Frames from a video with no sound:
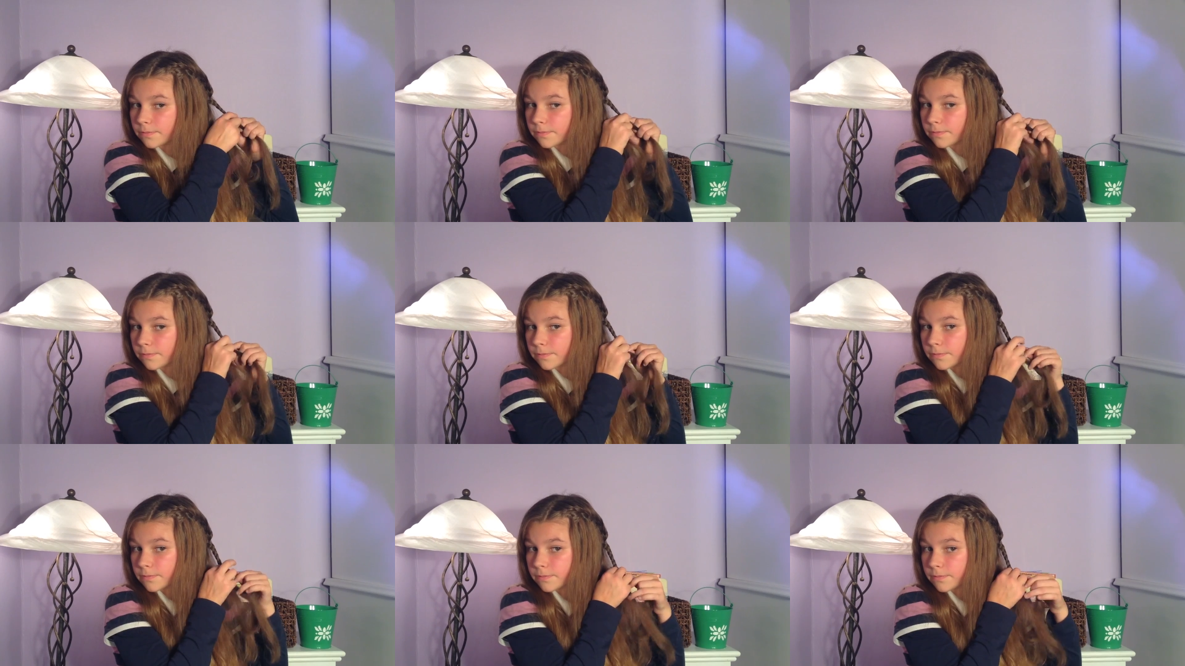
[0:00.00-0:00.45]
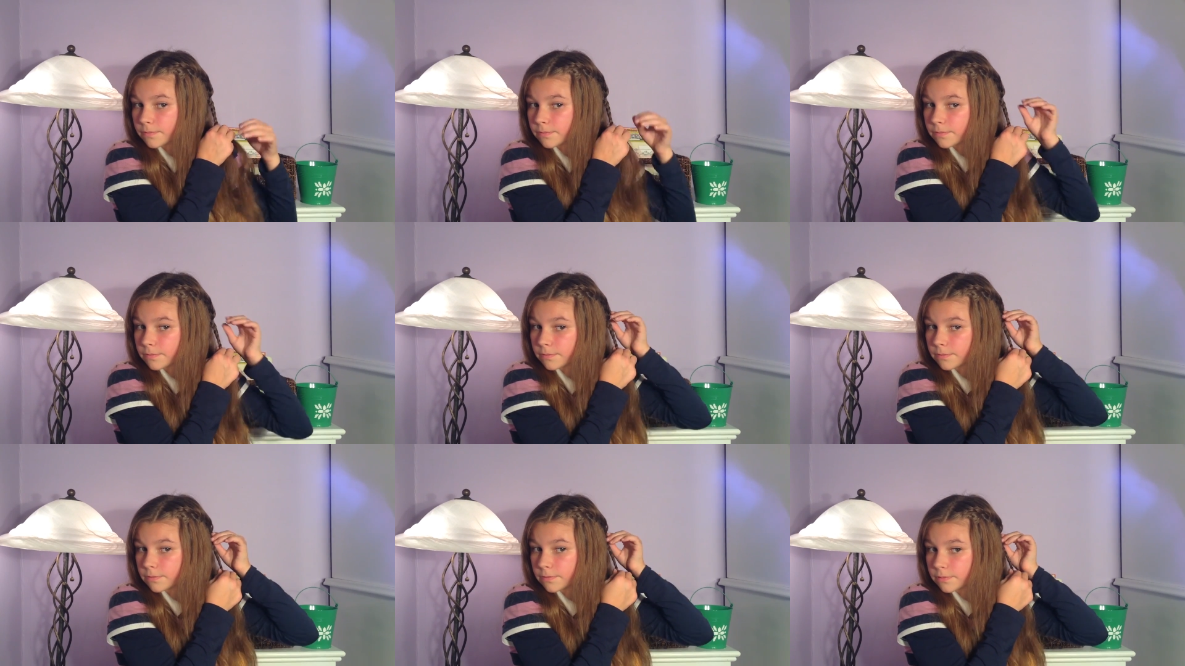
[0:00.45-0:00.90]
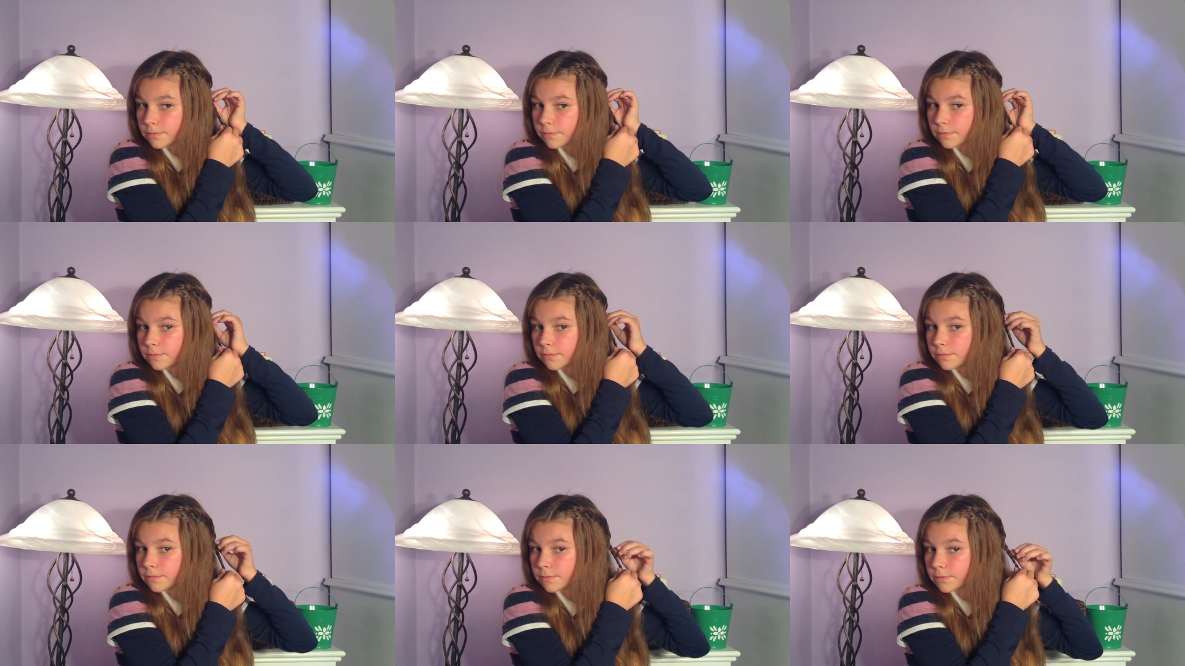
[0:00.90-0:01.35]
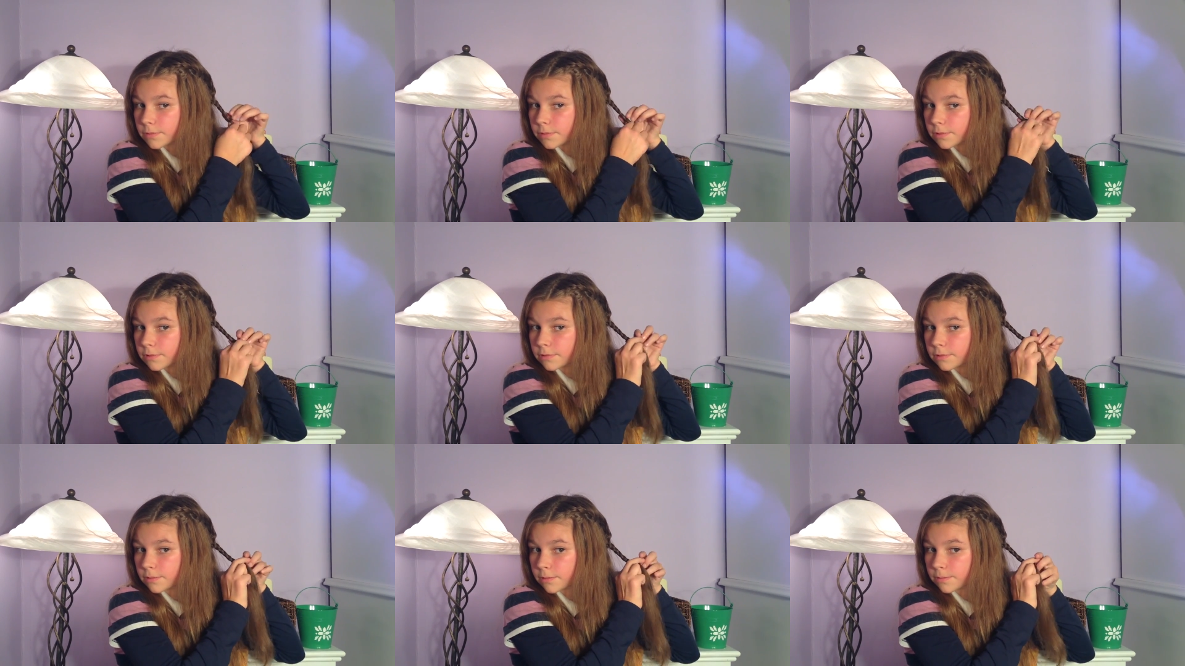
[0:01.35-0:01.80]

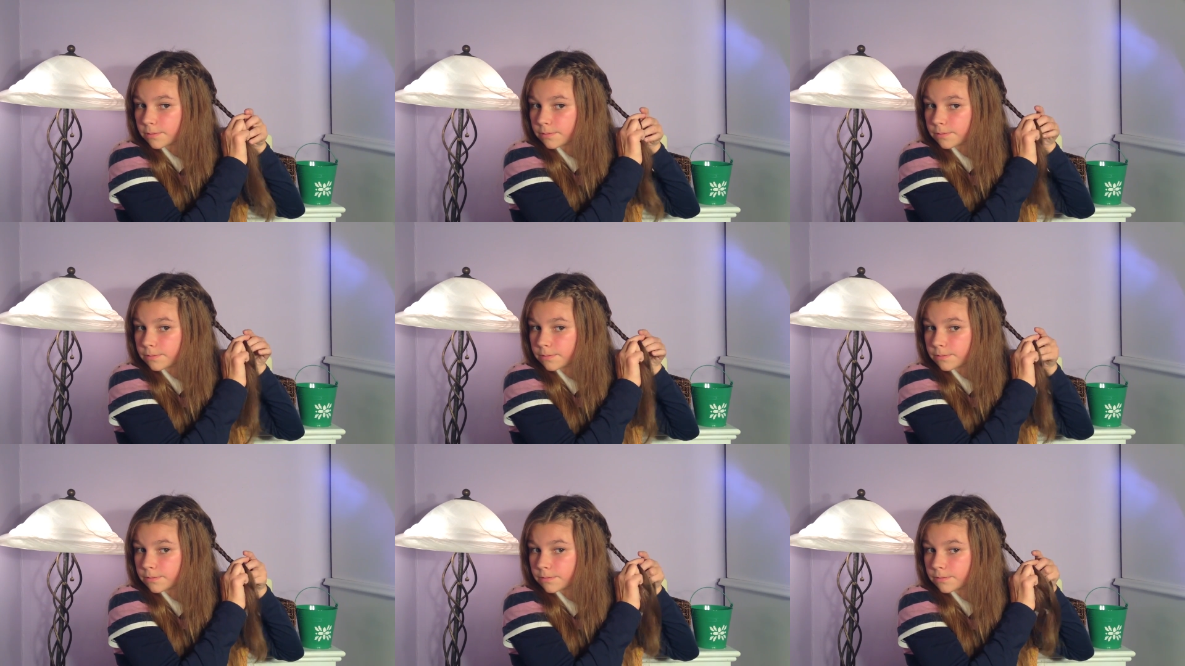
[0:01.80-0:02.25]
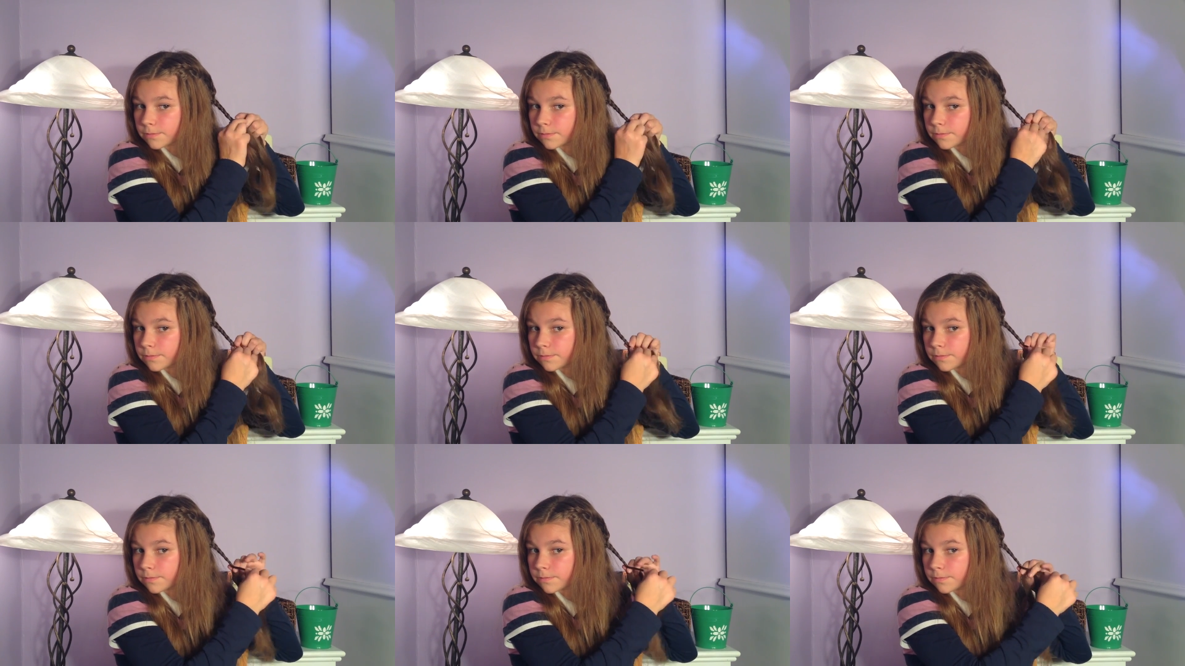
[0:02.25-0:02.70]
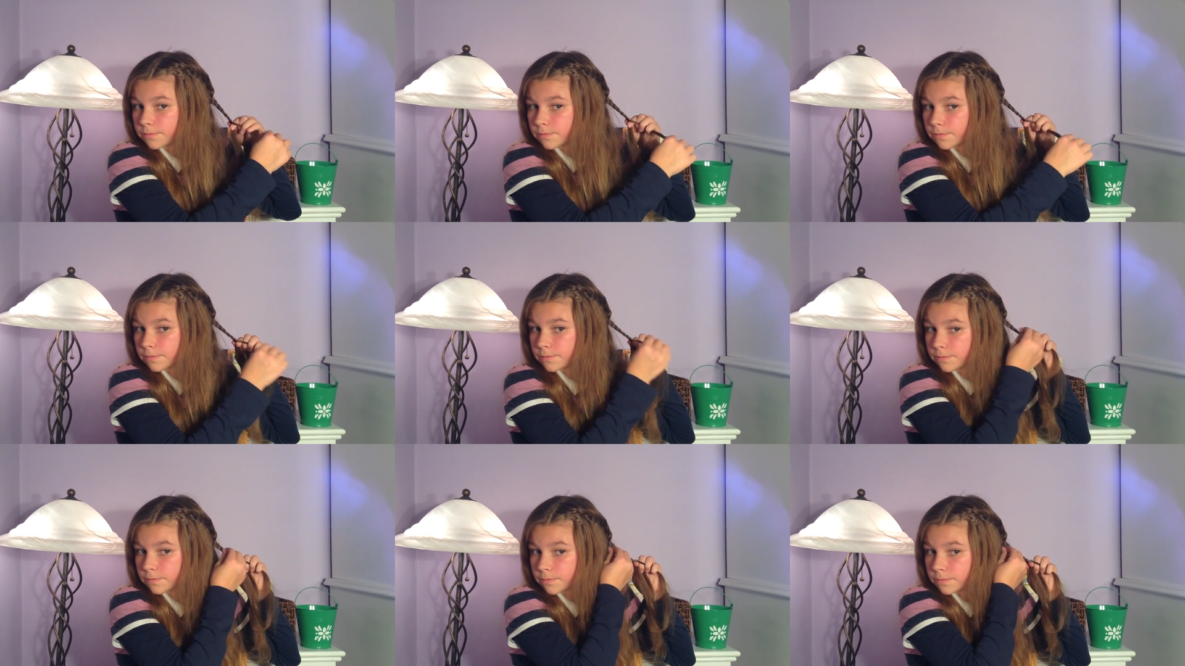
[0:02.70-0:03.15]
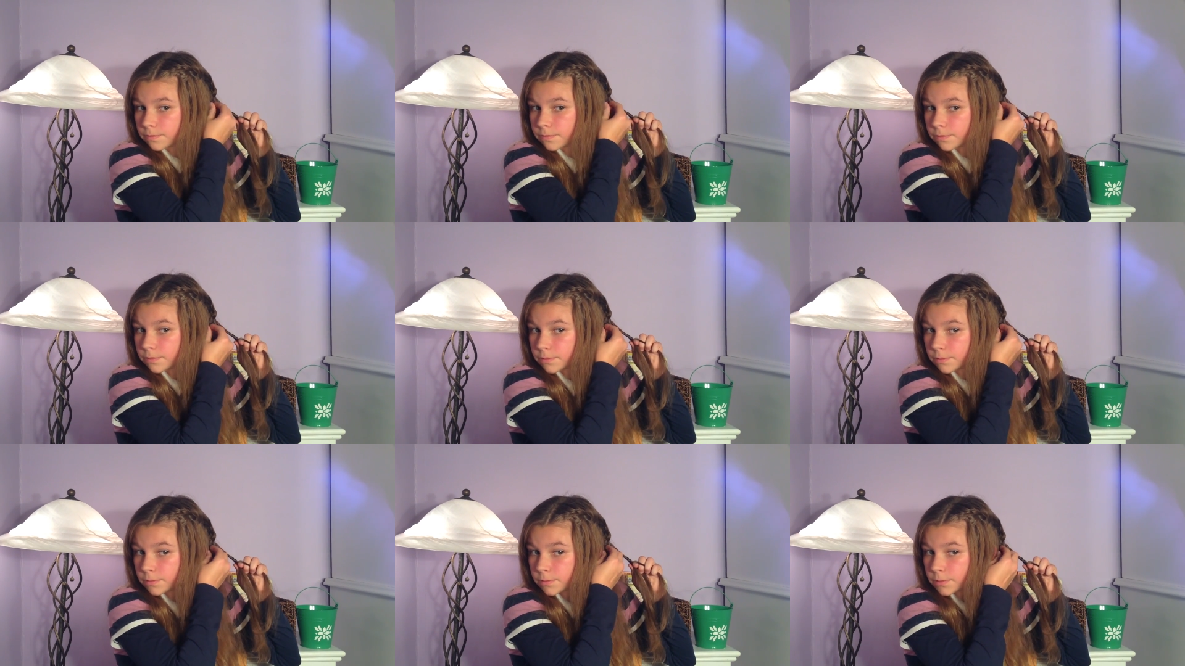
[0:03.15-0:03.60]
Nobody speaks.